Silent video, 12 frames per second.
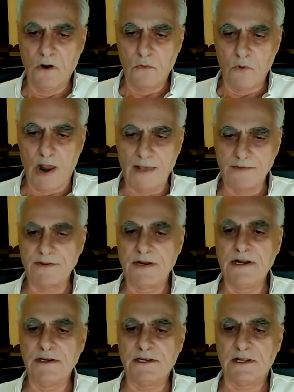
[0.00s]
rather
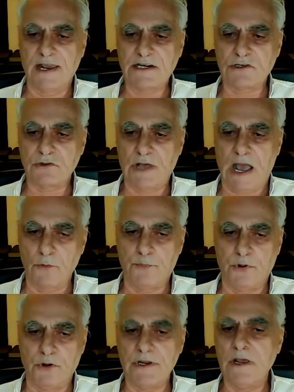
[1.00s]
than intellectual
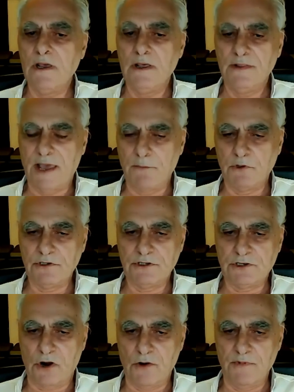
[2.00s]
output, that will
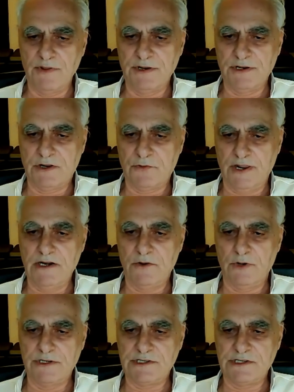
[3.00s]
determine the degree to
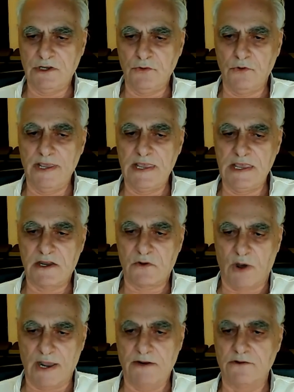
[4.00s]
which the UAE
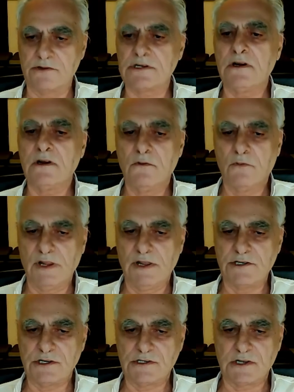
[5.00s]
acquires
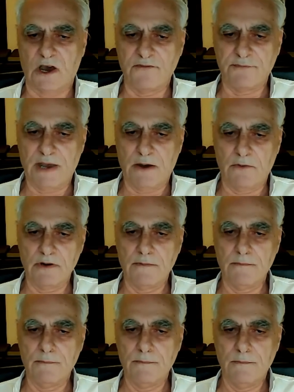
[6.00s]
religious soft power.
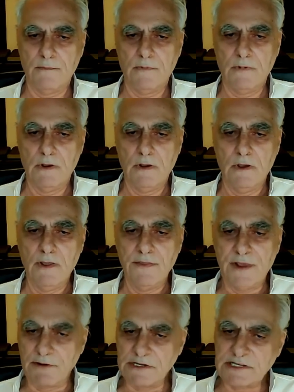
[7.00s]

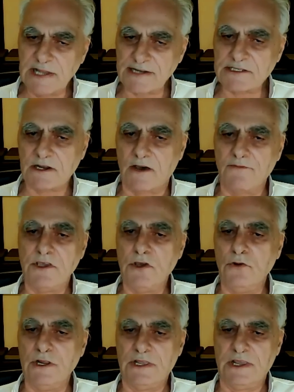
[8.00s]
There is less of a
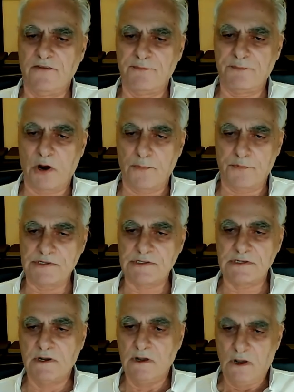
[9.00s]
unity of
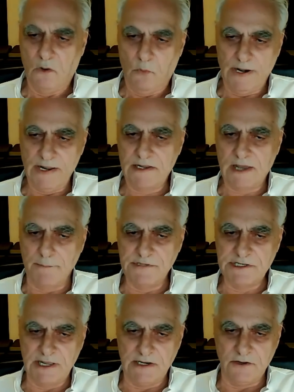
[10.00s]
purpose when it comes
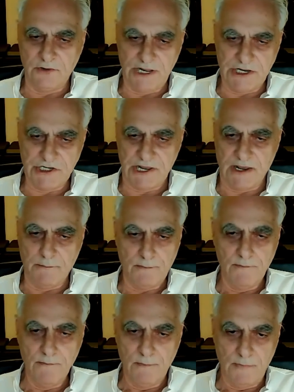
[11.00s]
to Indonesia,
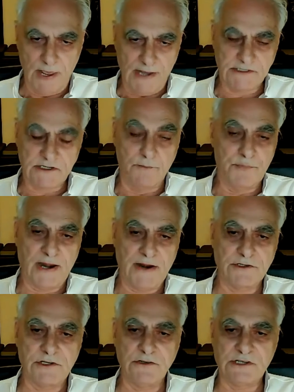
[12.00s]
as
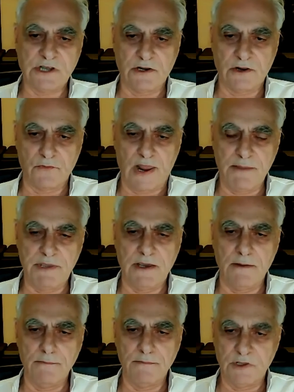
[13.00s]
compared to Saudi
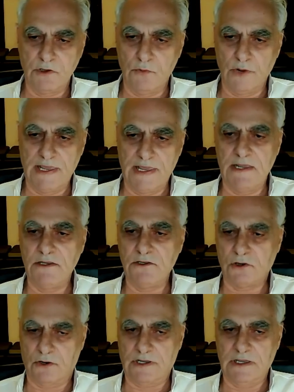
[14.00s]
Arabia, the UAE,
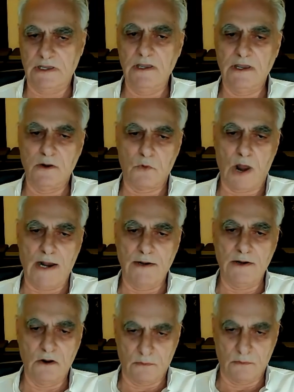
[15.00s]
Turkey,
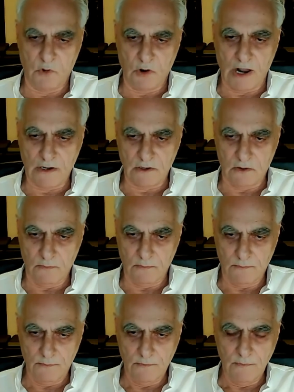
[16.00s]
Iran, or Morocco.
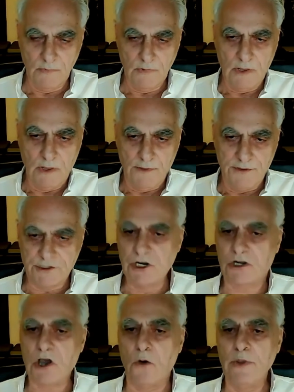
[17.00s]
The
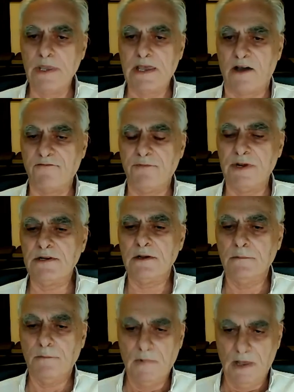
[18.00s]
Jokowi government
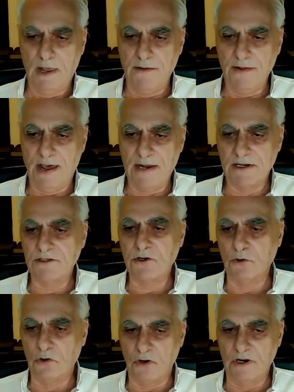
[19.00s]
and
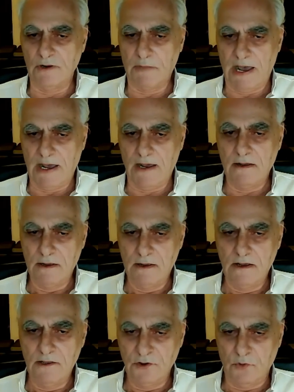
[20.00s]
Nahdlatul Ulama,
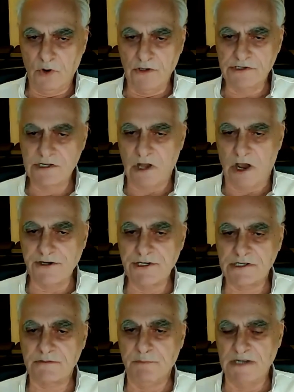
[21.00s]
the world's
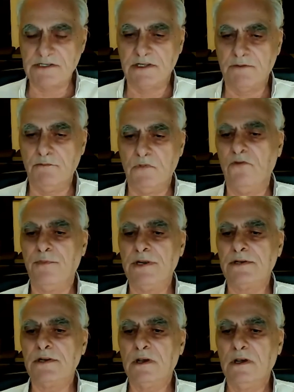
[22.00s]
largest Muslim
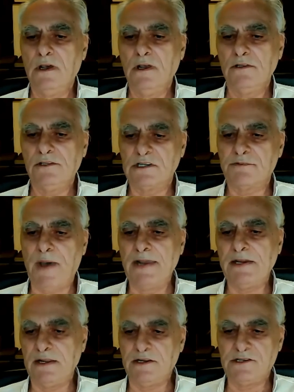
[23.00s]
movement,
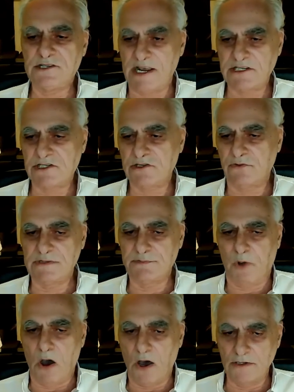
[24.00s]
despite incestuous
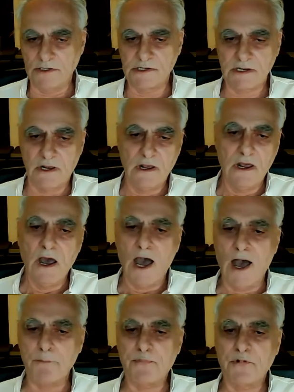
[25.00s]
bonds,
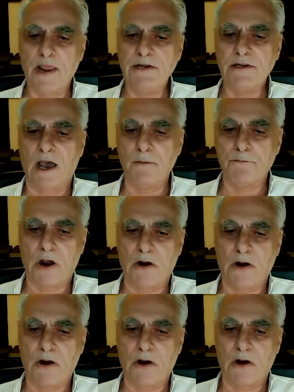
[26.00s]
operate on
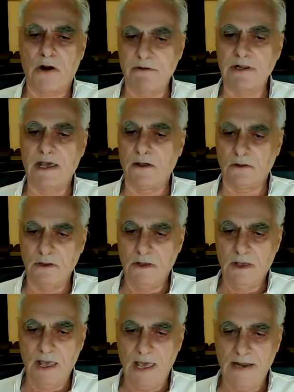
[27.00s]
parallel
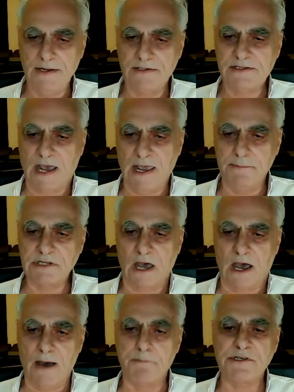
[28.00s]
and at times
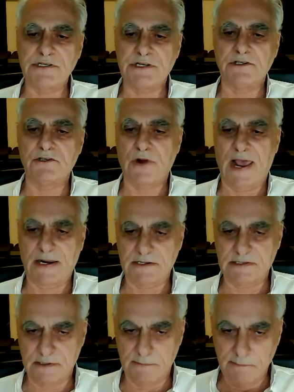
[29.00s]
opposite
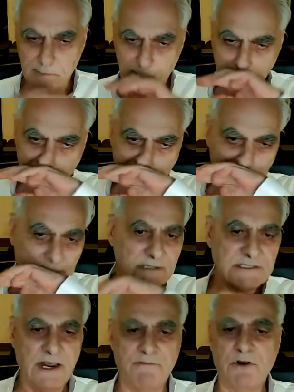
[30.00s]
tracks.
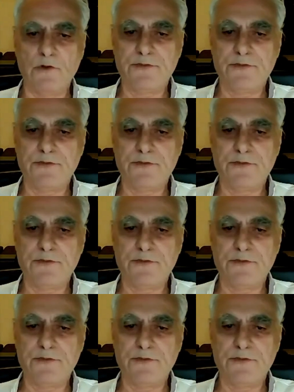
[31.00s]
Several